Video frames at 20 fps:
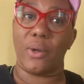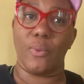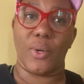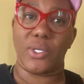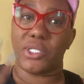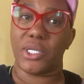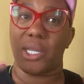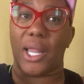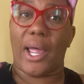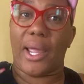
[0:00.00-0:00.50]
It
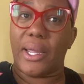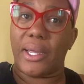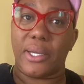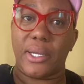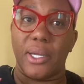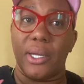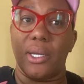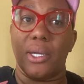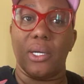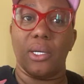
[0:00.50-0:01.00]
wasn't
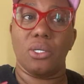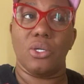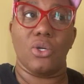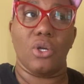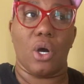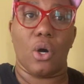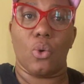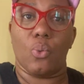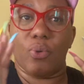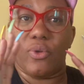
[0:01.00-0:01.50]
like, you
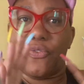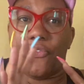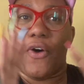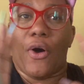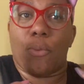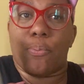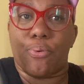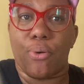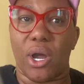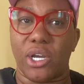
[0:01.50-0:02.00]
know, we
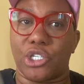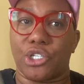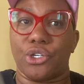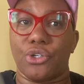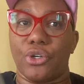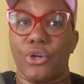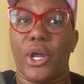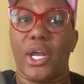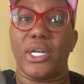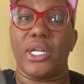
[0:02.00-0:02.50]
felt
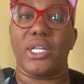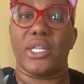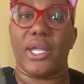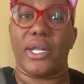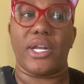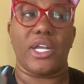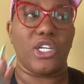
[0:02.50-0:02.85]
pressured or anything.